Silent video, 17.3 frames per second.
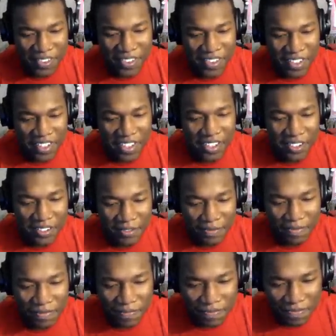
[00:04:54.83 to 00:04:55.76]

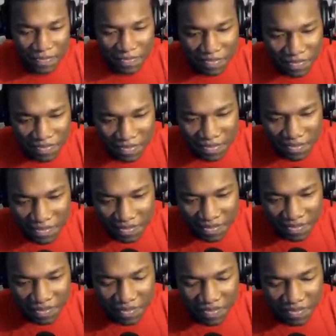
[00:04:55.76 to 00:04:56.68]
No one is speaking in this clip.